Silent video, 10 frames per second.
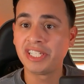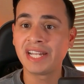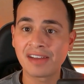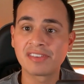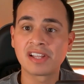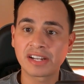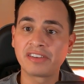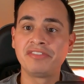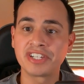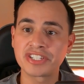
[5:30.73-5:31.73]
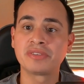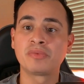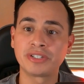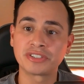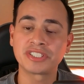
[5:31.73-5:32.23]
to have a lot of conviction in
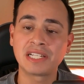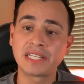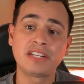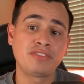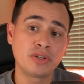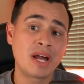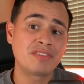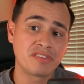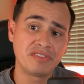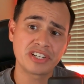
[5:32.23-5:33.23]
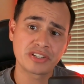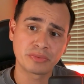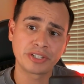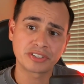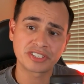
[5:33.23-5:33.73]
what you're selling. And if you don't have conviction in
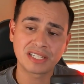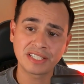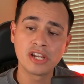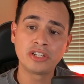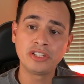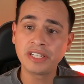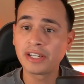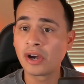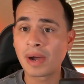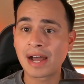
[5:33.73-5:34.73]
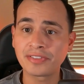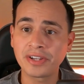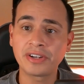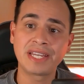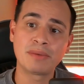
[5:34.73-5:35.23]
what you're selling, you need to go out
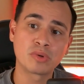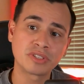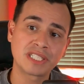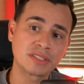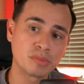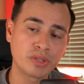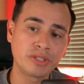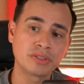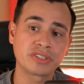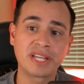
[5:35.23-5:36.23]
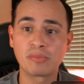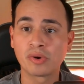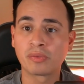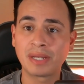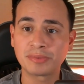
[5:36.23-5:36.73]
there and get more testimonials or get
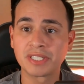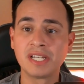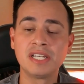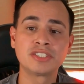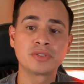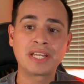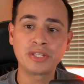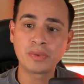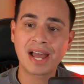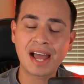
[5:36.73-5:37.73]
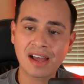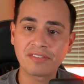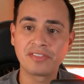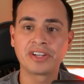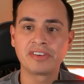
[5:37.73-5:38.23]
more reps so that you
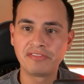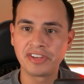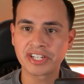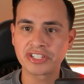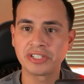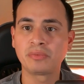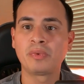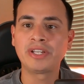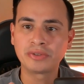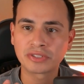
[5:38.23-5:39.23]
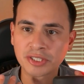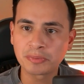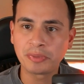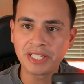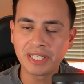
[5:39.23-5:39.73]
have the conviction when you're
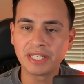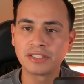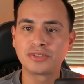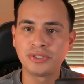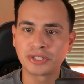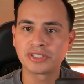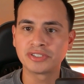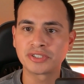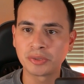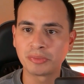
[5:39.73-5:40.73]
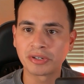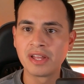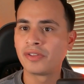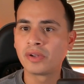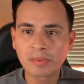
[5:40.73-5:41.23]
speaking to your consumer.
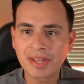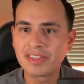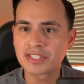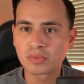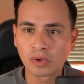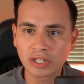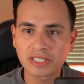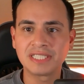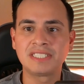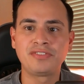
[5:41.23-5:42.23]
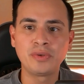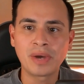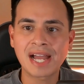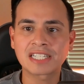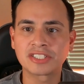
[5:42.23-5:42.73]
The only way this works is if you
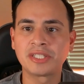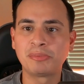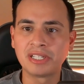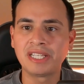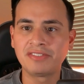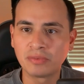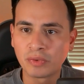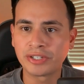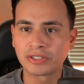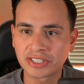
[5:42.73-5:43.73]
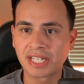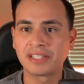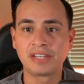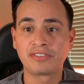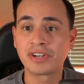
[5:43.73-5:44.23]
actually believe in what you're
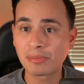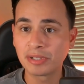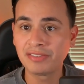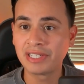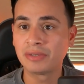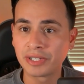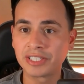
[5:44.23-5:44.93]
selling. If you're not believing in what you're